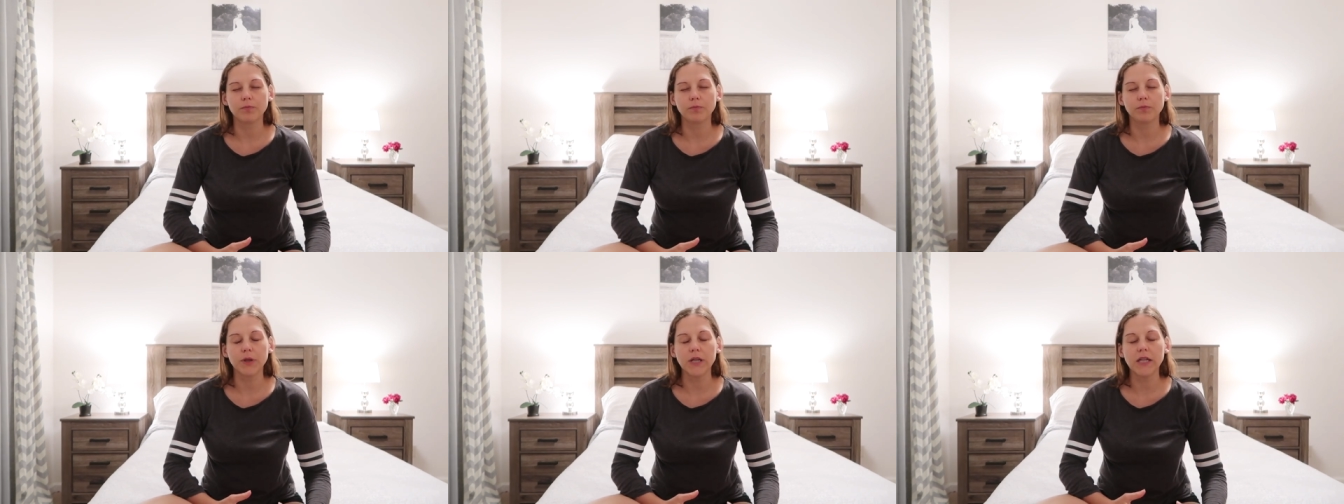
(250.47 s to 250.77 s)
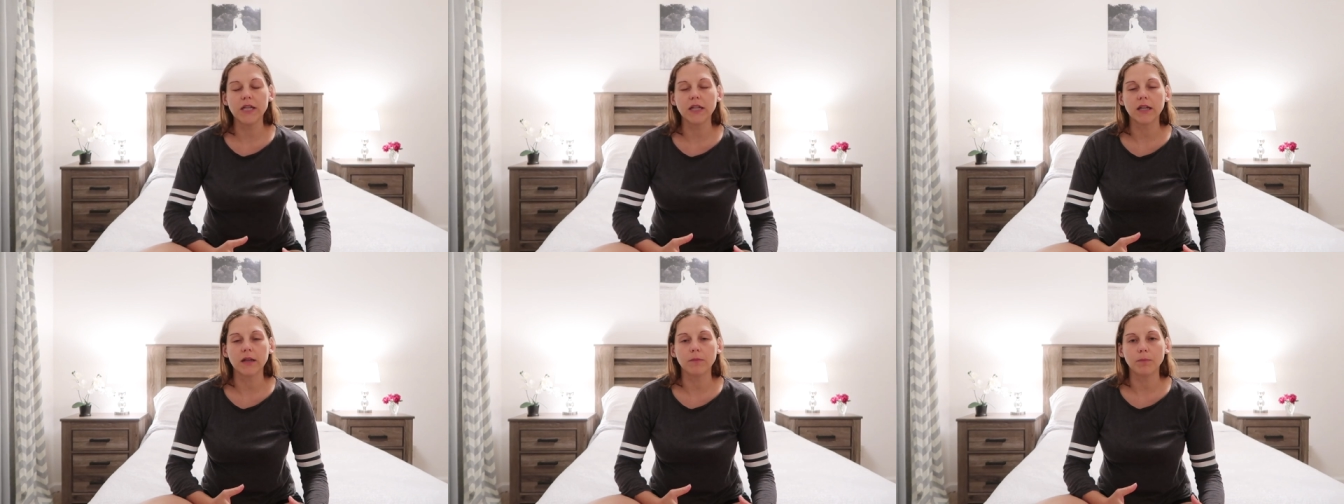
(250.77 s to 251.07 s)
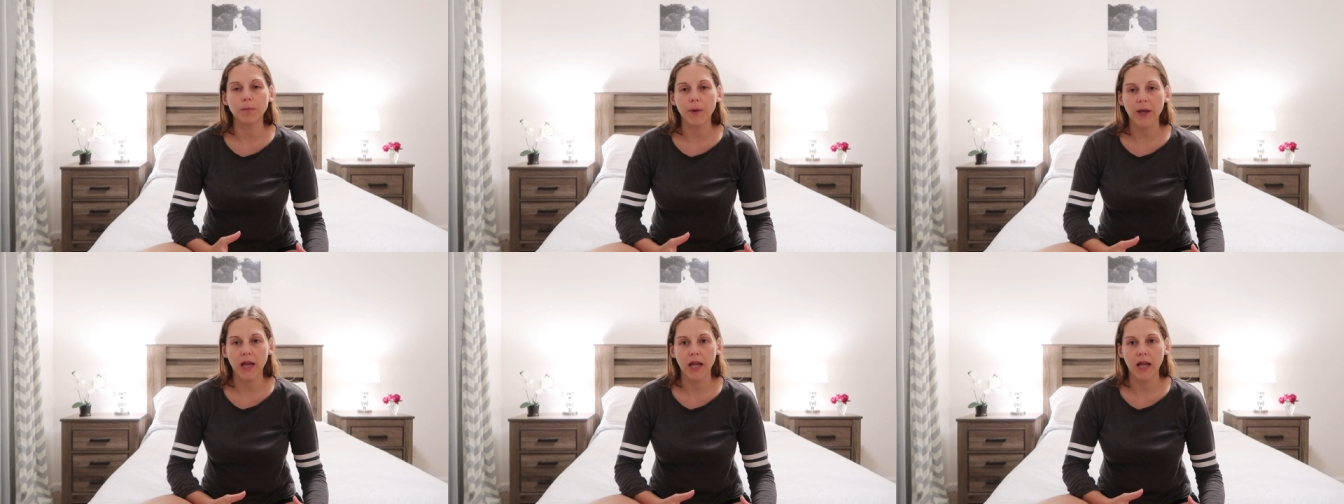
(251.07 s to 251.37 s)
being
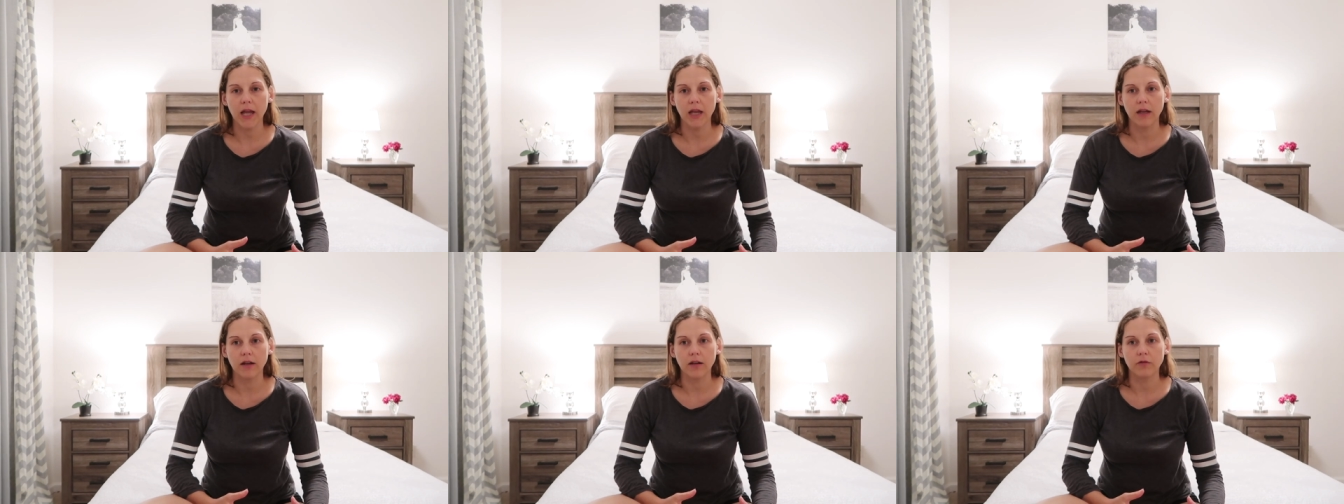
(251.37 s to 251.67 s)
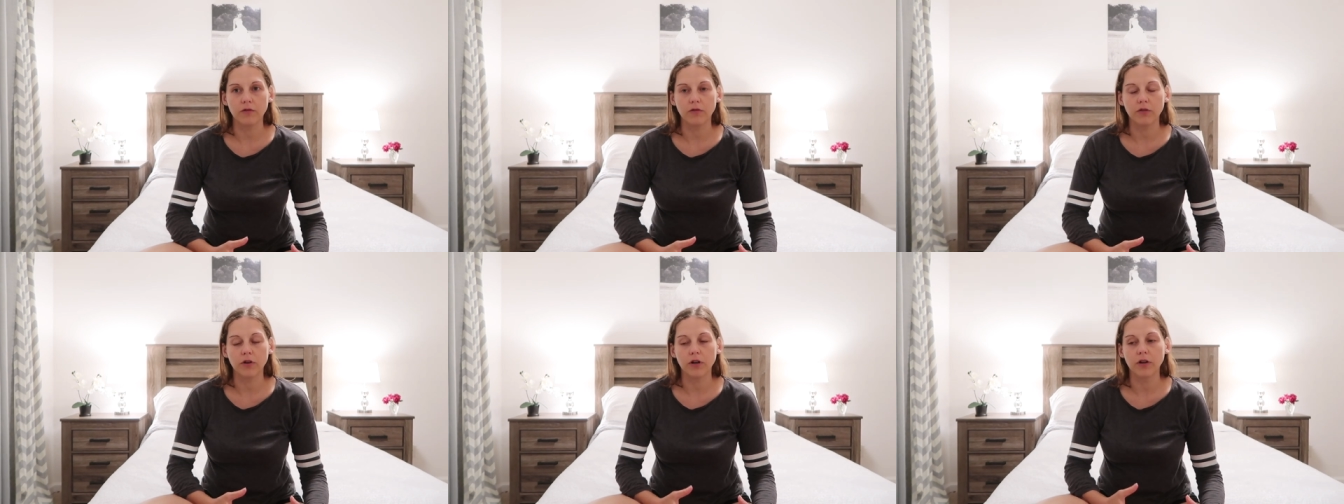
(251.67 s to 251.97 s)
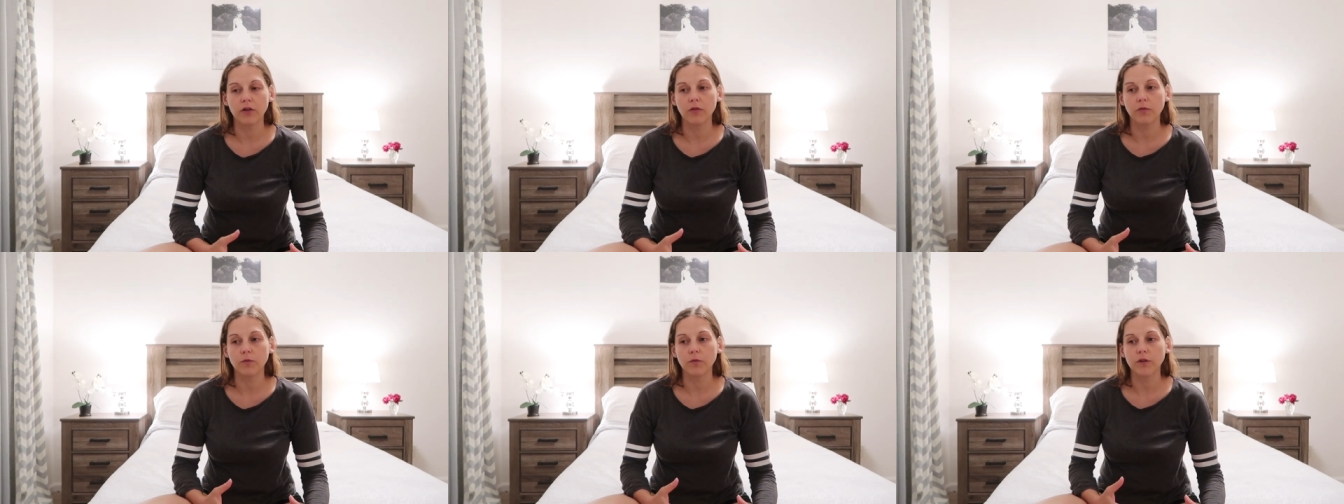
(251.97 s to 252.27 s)
in pain for
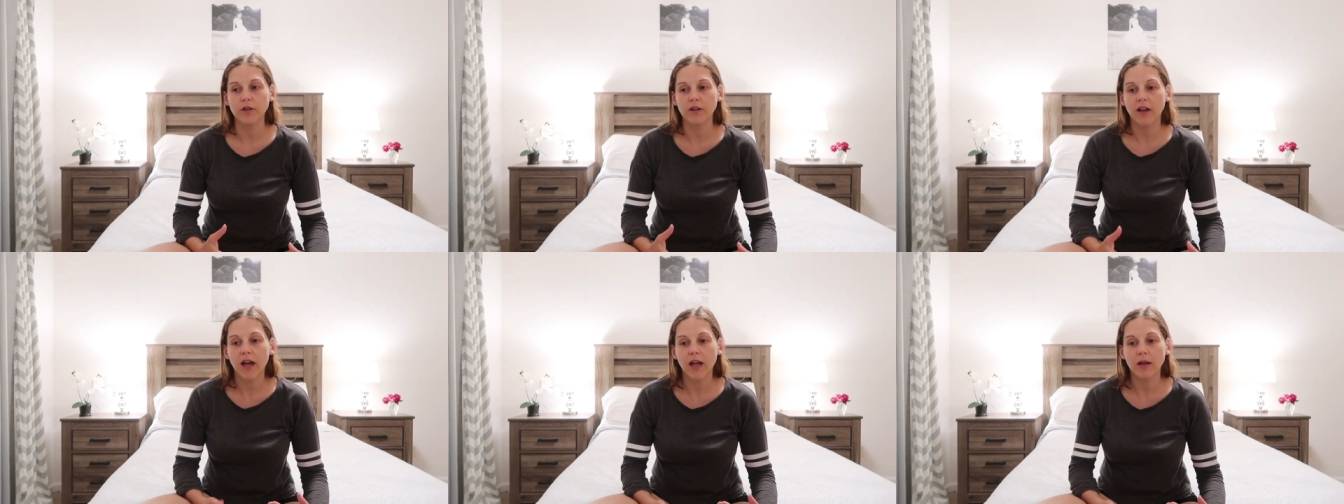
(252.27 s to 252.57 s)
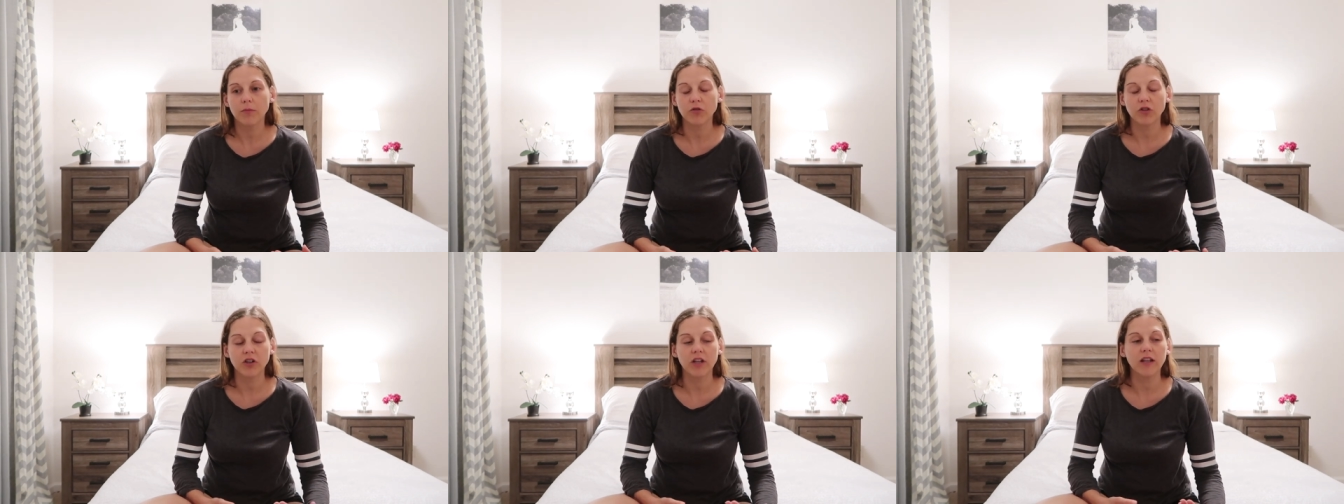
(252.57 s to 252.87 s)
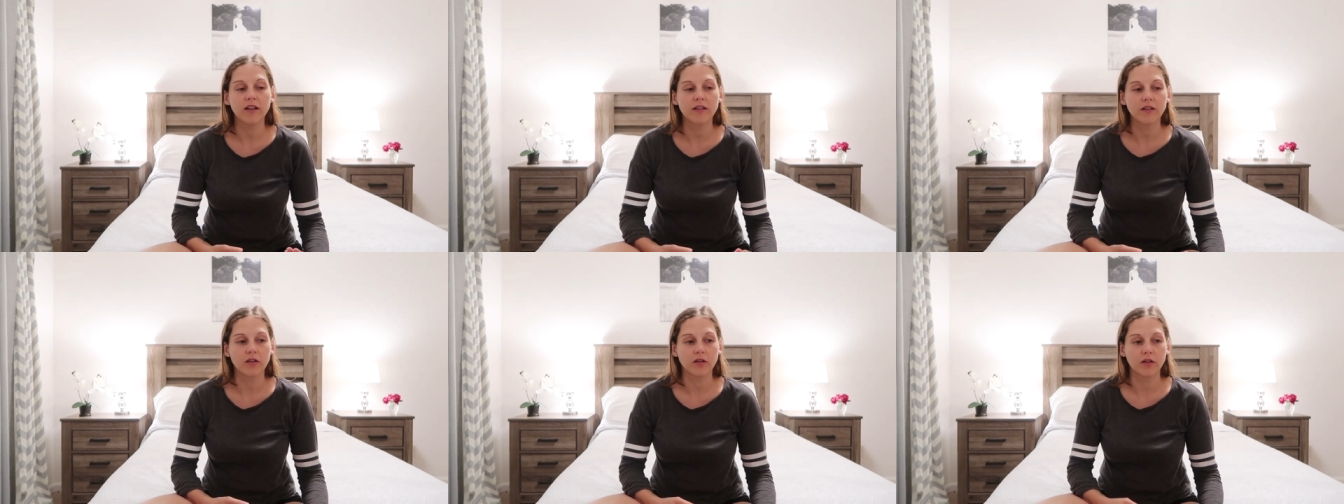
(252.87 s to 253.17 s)
the time
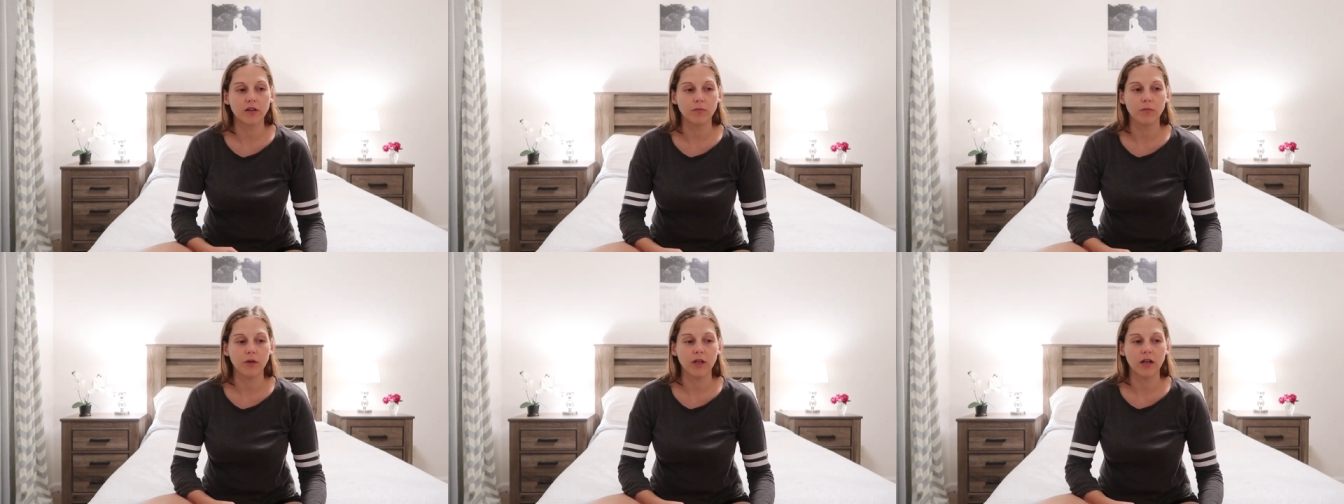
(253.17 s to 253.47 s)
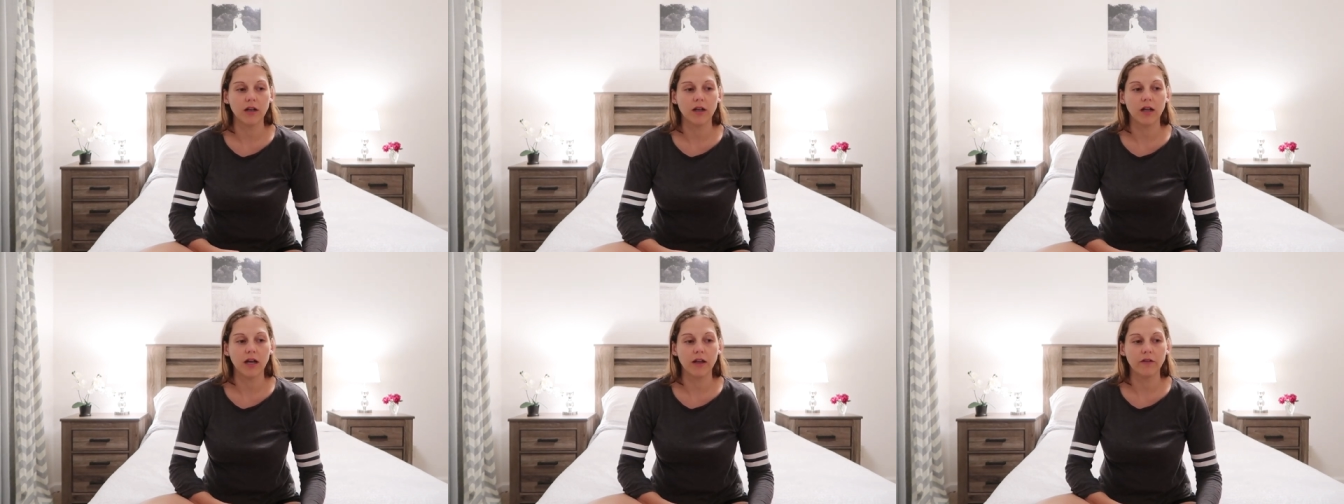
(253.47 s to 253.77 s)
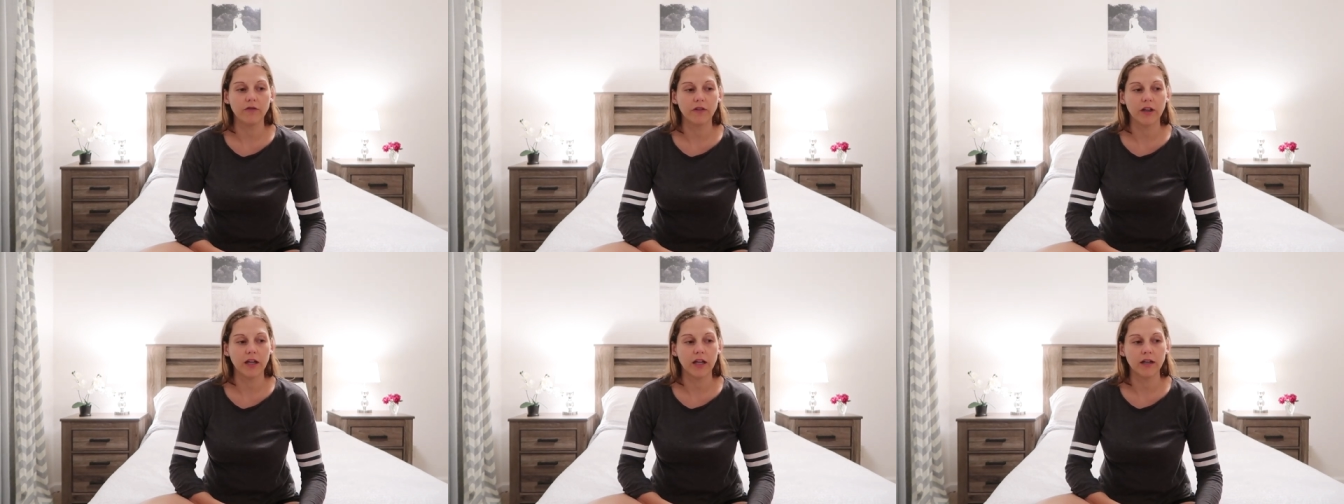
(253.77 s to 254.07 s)
she is gonna be
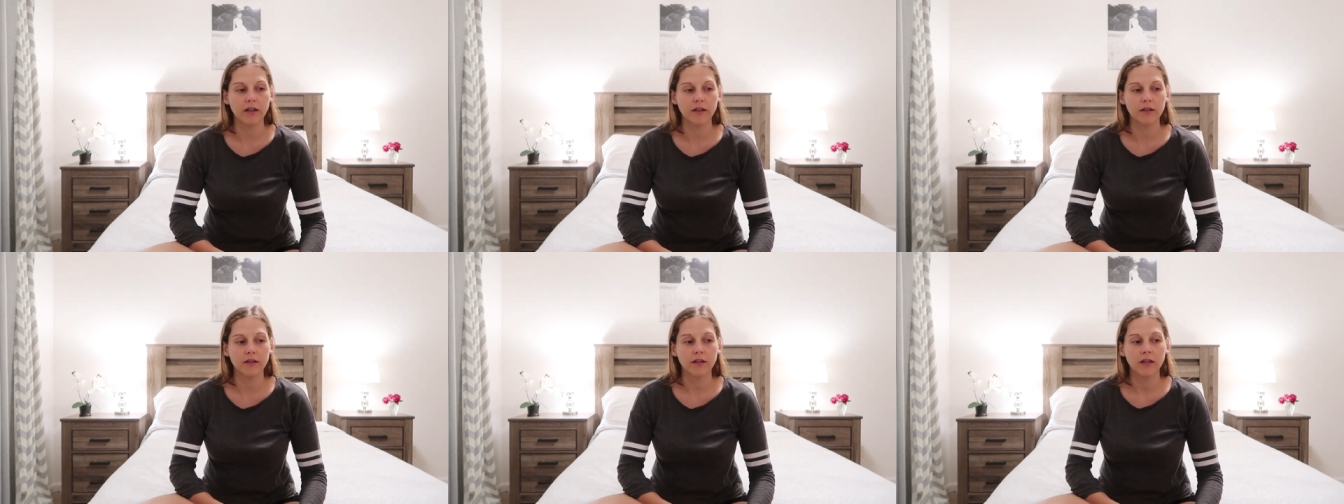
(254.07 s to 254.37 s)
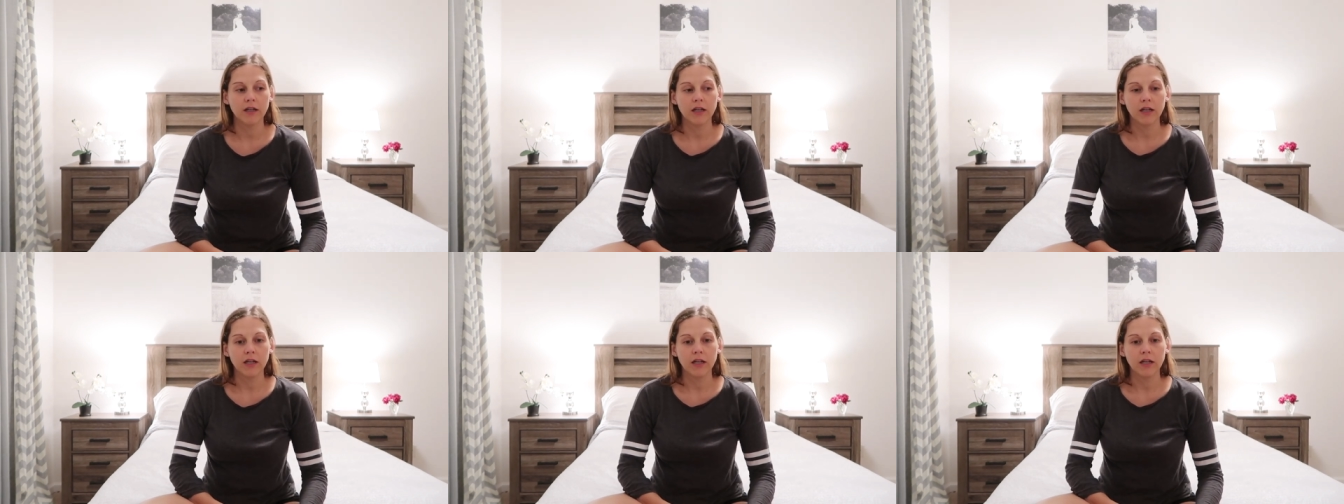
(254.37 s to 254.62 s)
alive and